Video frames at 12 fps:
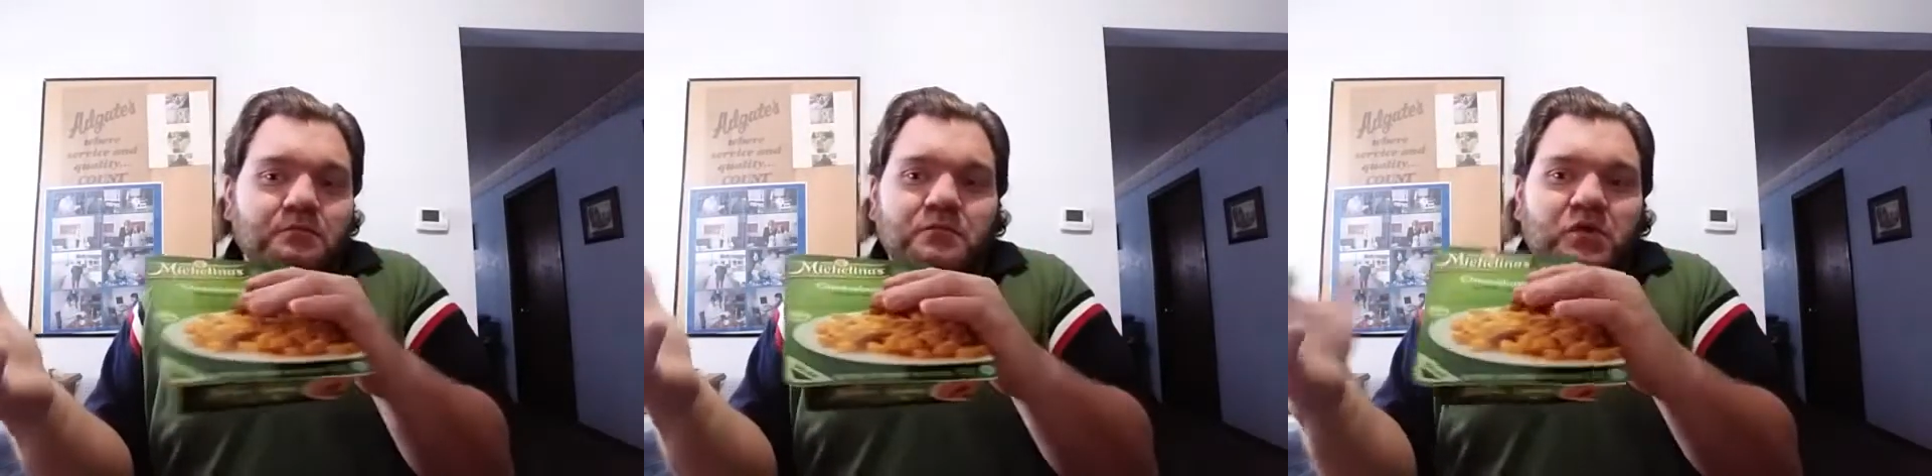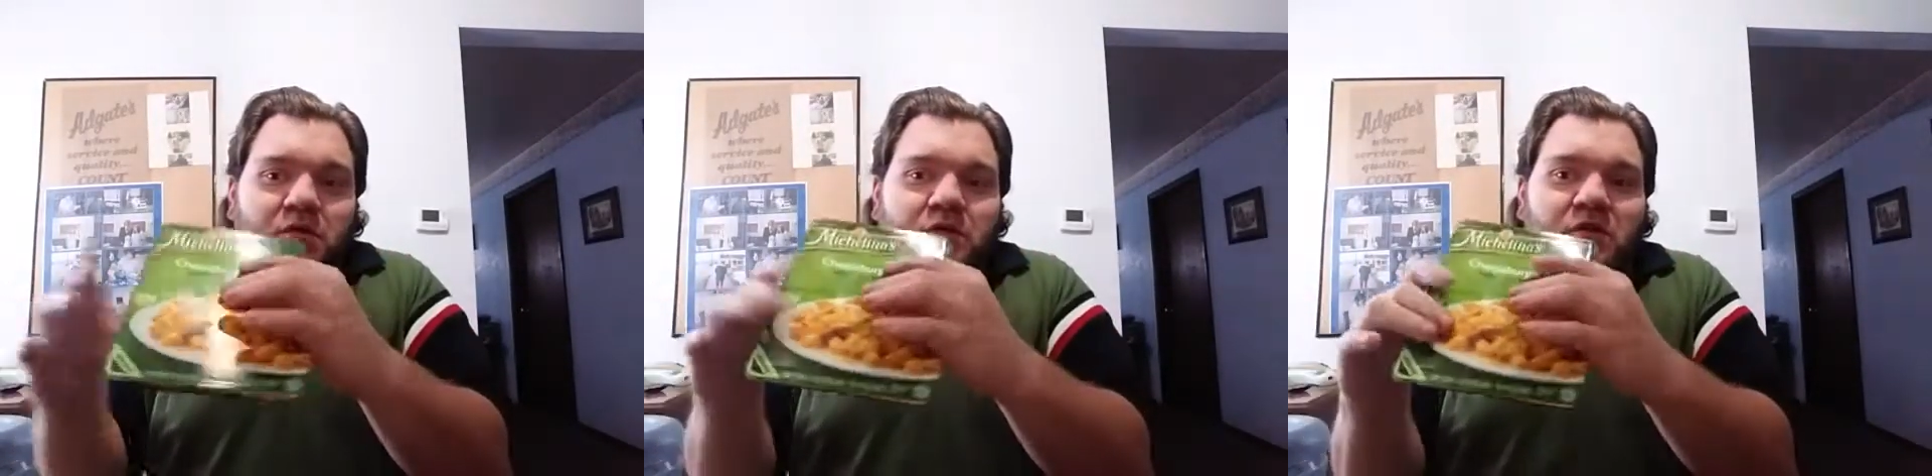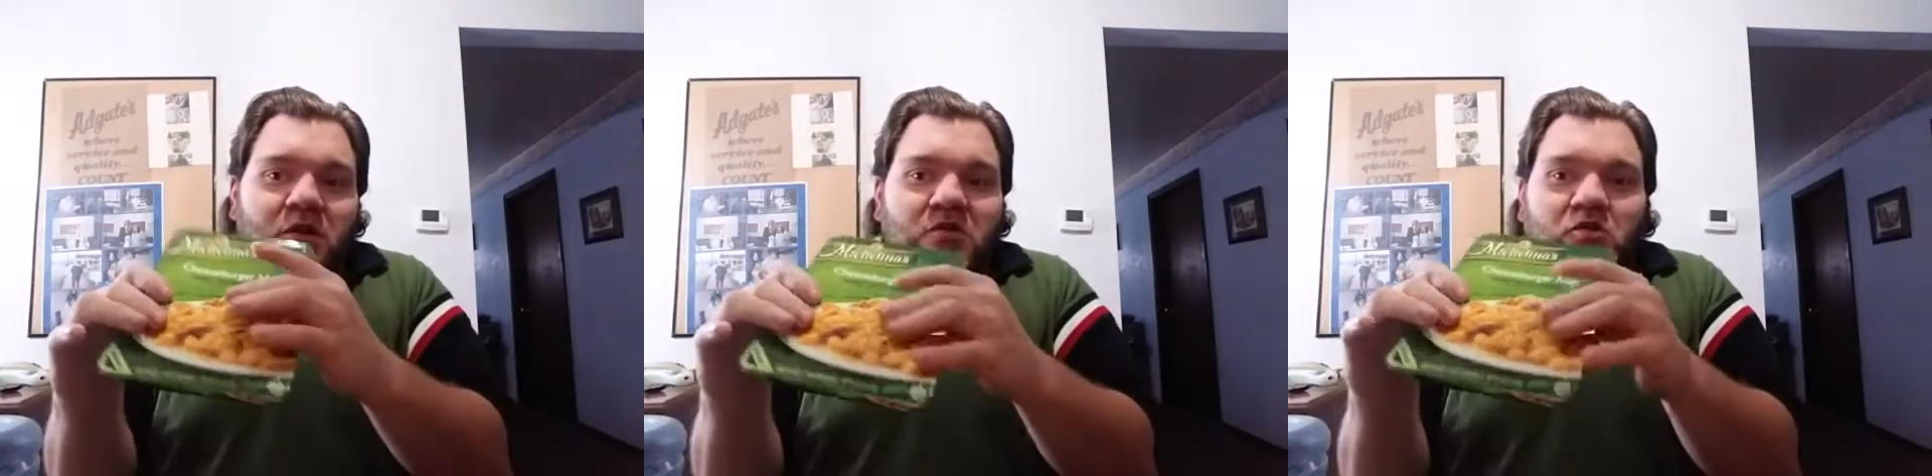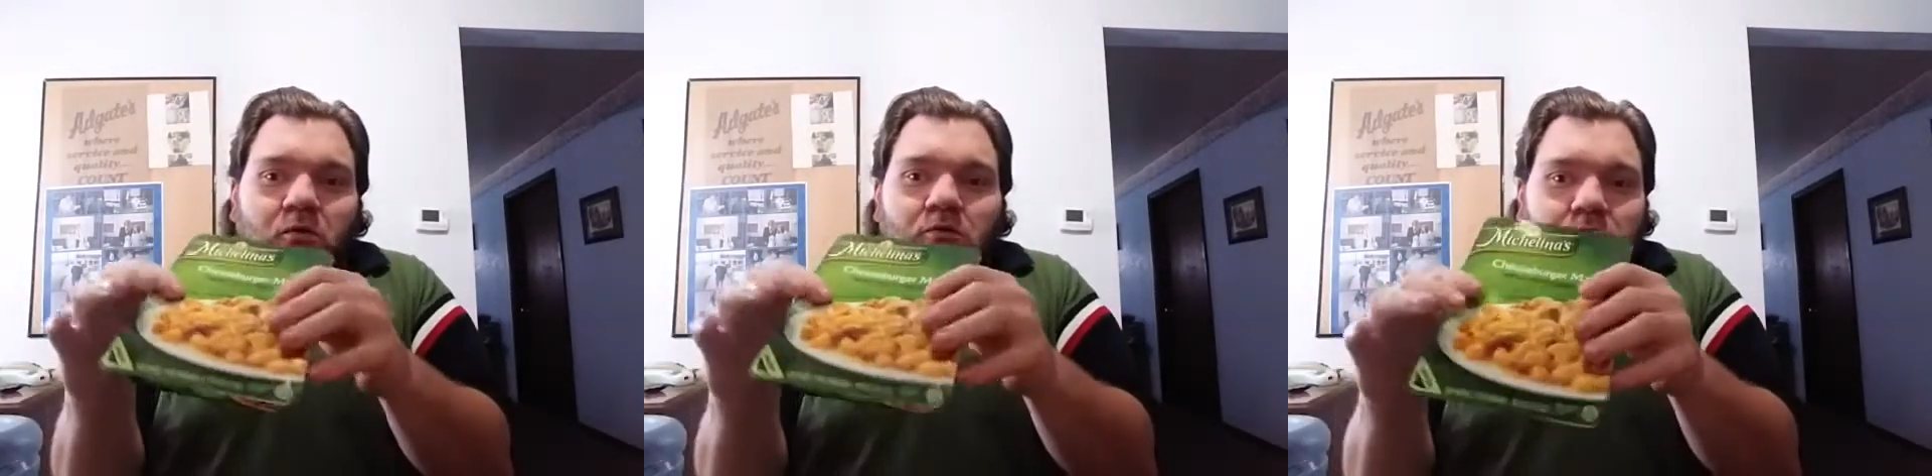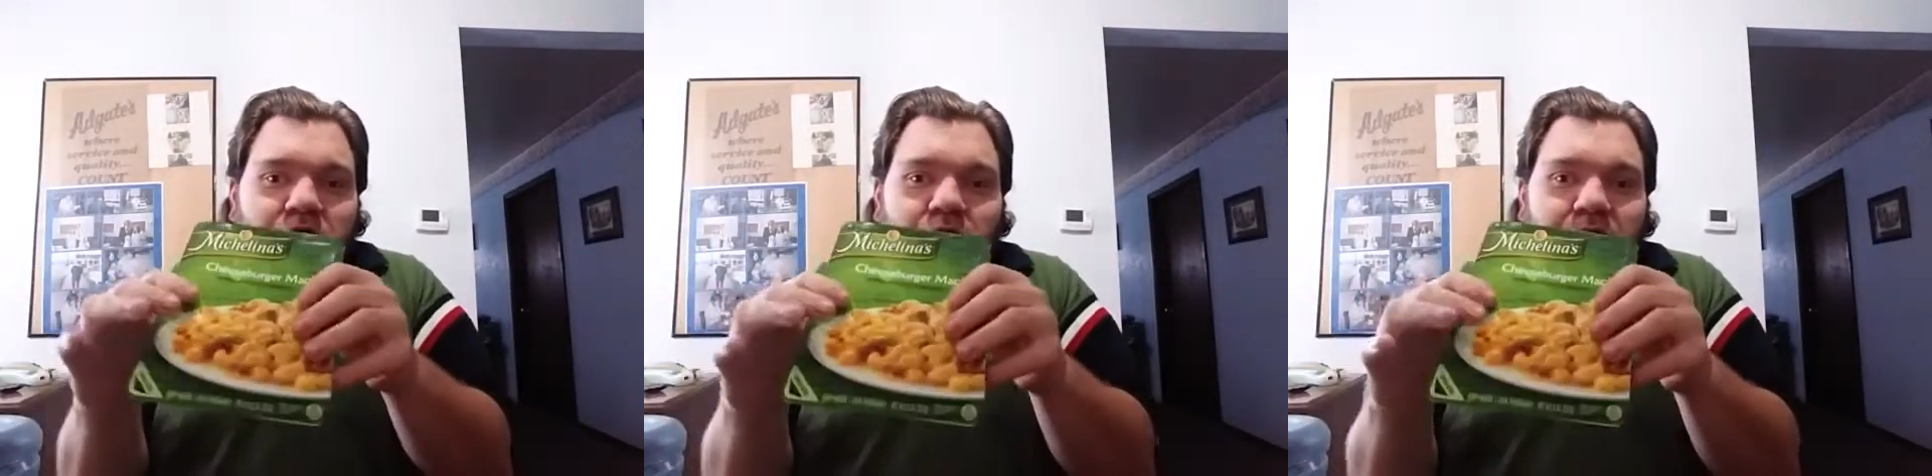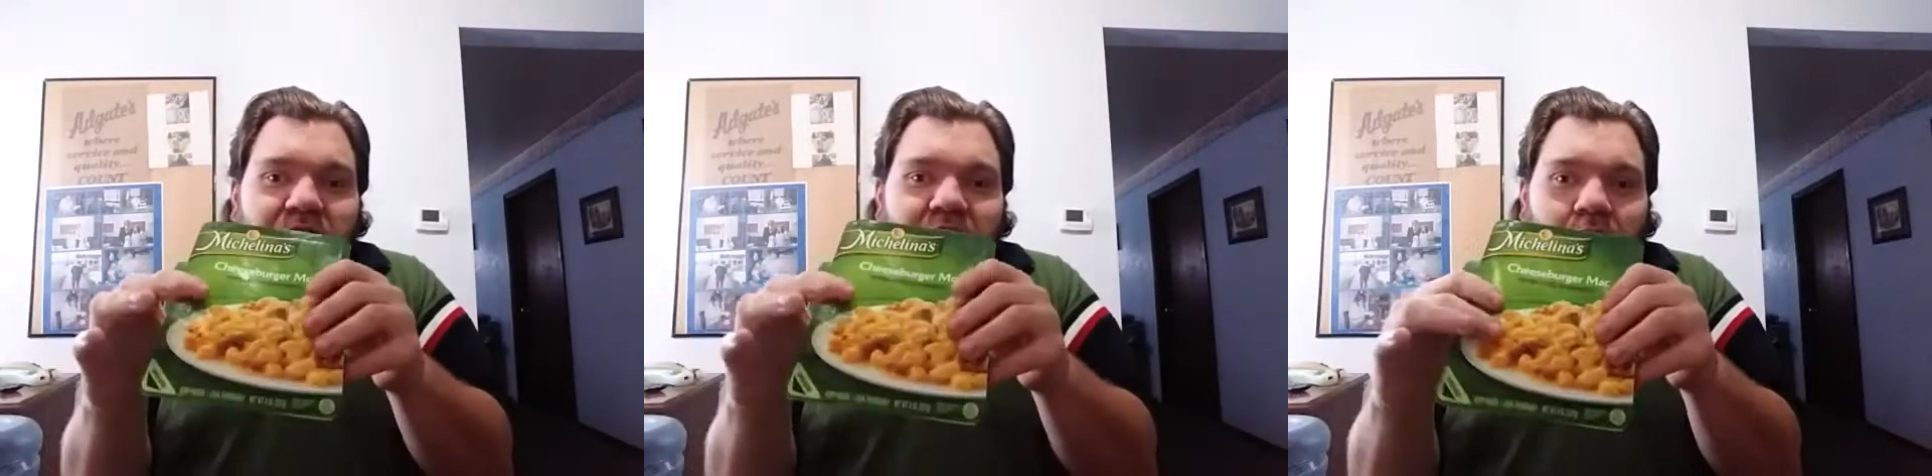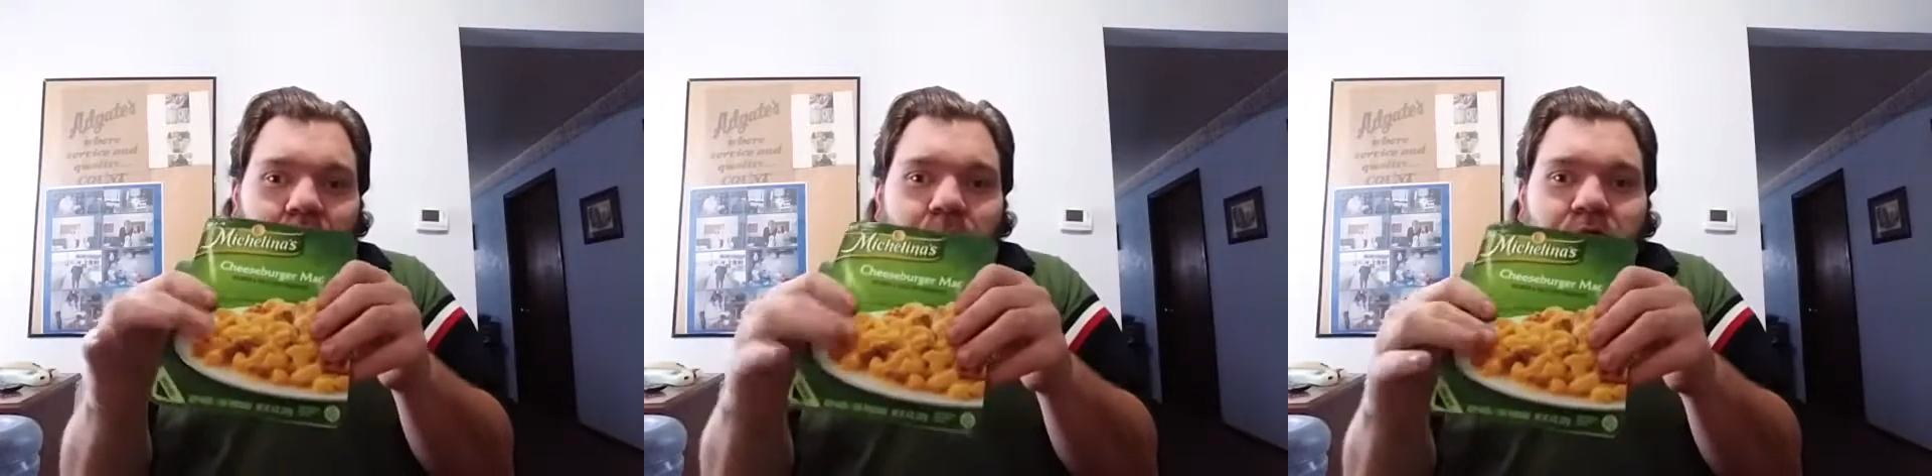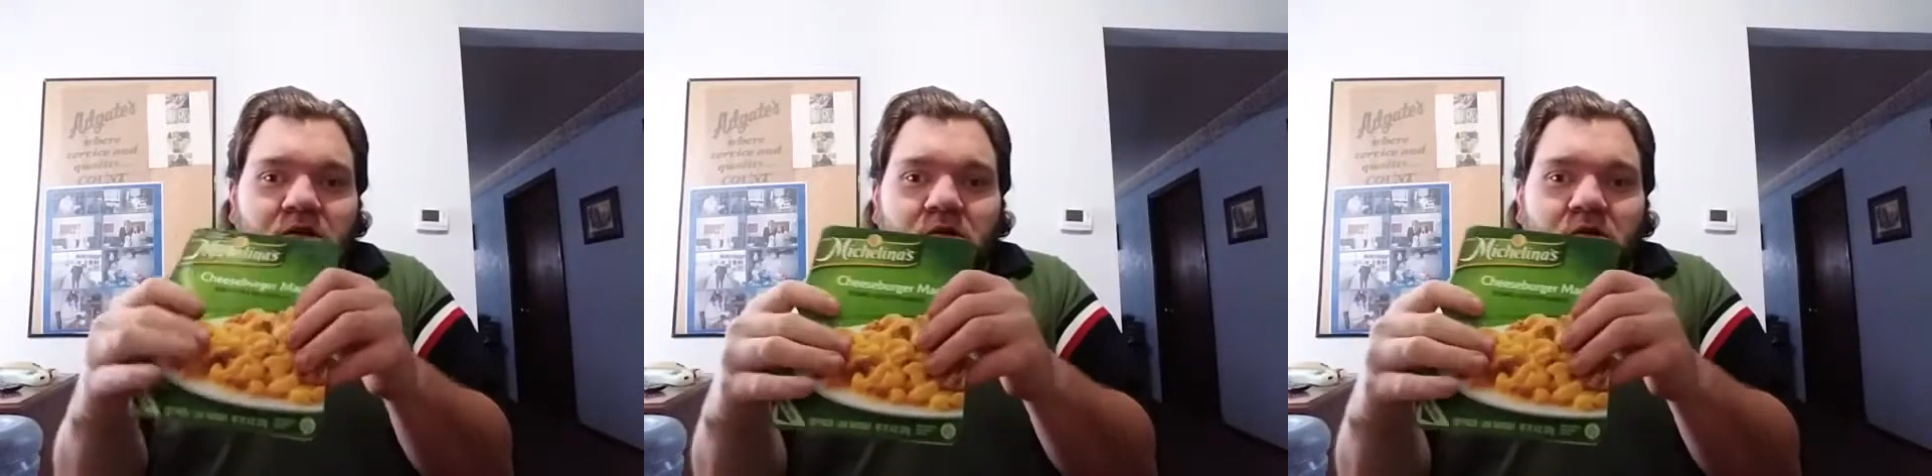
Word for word: You In total, you only gotta